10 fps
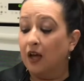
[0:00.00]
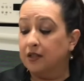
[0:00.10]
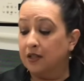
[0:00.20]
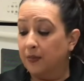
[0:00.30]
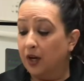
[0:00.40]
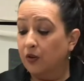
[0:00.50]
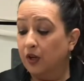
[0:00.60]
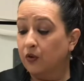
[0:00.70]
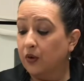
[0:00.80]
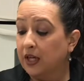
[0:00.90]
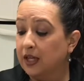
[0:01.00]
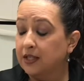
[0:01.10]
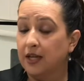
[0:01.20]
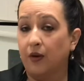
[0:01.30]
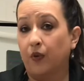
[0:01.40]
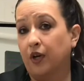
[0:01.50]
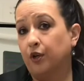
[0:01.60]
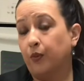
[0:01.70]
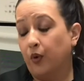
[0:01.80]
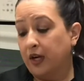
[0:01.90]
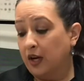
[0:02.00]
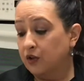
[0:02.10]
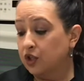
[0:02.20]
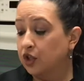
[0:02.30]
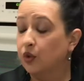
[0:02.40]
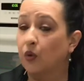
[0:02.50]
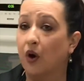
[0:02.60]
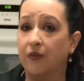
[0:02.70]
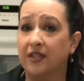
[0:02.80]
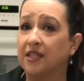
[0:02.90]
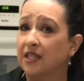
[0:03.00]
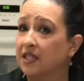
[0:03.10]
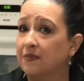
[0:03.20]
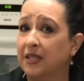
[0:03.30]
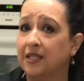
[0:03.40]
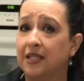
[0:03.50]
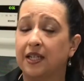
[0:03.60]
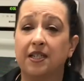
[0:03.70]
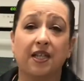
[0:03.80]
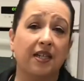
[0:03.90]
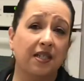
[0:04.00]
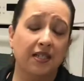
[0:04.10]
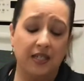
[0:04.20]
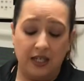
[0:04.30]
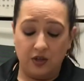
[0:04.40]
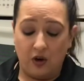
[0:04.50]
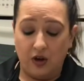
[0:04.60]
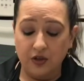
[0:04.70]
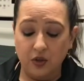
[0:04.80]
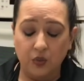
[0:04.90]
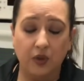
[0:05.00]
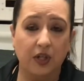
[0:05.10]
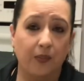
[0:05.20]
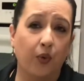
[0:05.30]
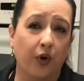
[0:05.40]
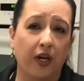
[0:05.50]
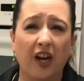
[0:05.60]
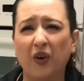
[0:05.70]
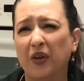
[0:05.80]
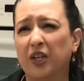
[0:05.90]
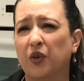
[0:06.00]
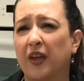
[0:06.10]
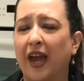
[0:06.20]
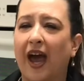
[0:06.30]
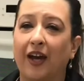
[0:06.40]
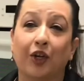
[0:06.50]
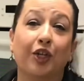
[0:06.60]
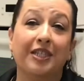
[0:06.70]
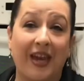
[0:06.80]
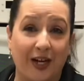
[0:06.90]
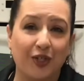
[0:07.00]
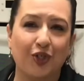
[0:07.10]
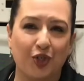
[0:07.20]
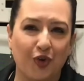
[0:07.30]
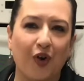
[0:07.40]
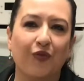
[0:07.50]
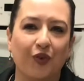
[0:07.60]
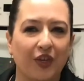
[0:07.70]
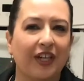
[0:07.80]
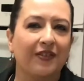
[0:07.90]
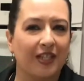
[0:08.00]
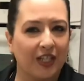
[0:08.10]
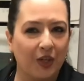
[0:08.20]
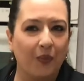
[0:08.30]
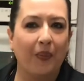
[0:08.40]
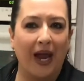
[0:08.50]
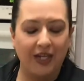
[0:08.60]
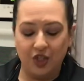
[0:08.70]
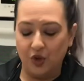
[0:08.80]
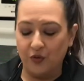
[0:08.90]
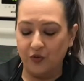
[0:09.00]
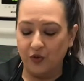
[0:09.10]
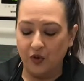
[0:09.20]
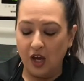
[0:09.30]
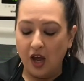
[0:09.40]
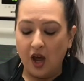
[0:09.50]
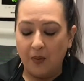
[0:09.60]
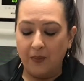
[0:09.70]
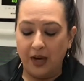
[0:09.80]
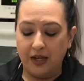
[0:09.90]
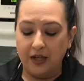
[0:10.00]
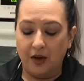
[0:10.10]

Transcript: Some other ingredients that I wanted to point out to you are the sesame seeds. Nuts and seeds are also really important. Not only do they add good texture to our food, it gives a little bite to our food, but